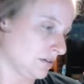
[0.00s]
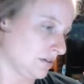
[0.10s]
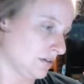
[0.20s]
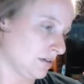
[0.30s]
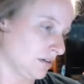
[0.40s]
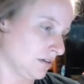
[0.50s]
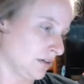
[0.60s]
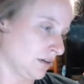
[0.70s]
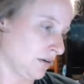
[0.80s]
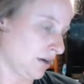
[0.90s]
You know,
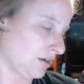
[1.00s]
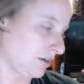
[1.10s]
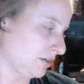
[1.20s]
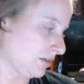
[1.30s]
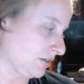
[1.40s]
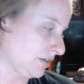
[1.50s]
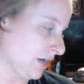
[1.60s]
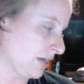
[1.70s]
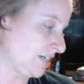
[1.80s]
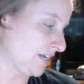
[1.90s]
how to
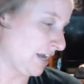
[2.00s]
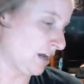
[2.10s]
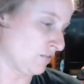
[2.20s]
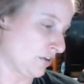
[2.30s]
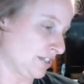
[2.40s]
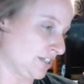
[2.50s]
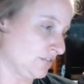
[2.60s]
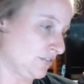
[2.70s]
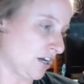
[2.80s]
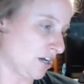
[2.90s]
take care of all these
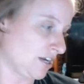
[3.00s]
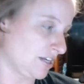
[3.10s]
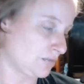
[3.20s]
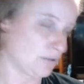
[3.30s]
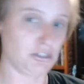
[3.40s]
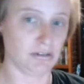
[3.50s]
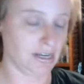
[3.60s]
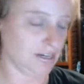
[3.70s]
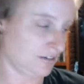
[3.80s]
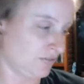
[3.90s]
fairies, which you get in
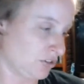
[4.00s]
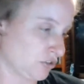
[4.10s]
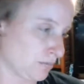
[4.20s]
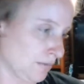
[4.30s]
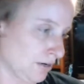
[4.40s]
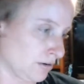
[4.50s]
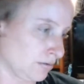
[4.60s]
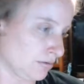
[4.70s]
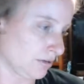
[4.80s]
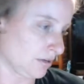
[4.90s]
adventure mode.
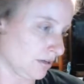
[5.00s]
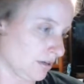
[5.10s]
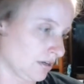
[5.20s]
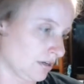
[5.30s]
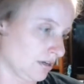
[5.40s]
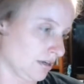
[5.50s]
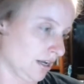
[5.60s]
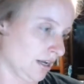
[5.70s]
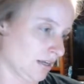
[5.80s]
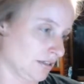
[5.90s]

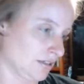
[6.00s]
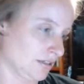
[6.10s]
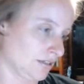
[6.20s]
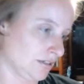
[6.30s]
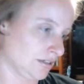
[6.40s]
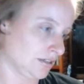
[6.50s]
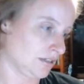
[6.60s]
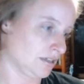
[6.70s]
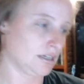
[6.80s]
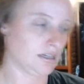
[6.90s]
And,
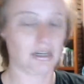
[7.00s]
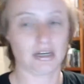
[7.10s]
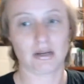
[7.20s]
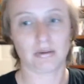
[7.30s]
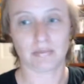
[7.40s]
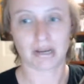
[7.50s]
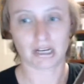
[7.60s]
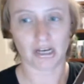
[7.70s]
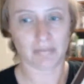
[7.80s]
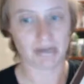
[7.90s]
like, I
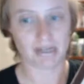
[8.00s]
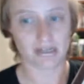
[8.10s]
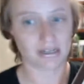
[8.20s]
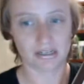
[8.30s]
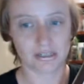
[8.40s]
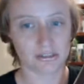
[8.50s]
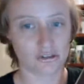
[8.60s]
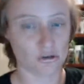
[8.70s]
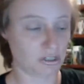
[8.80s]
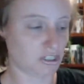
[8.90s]
mean, so
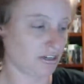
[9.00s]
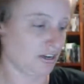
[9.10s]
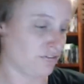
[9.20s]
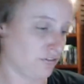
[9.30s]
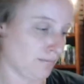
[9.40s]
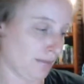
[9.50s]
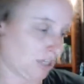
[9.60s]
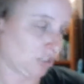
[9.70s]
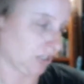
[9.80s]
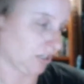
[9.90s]
much
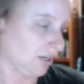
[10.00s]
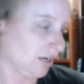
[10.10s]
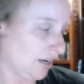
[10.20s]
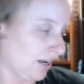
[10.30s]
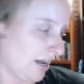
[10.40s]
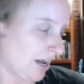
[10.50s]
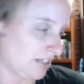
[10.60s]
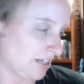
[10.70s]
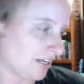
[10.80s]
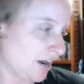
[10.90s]
information. And how to take
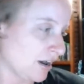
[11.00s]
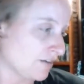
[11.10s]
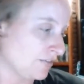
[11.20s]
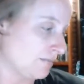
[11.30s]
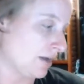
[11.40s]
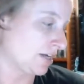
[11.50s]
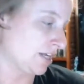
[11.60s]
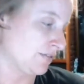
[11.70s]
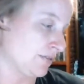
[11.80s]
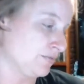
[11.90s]
care of them, how to give
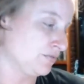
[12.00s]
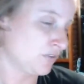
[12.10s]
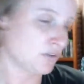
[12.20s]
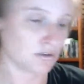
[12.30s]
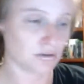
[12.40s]
them food.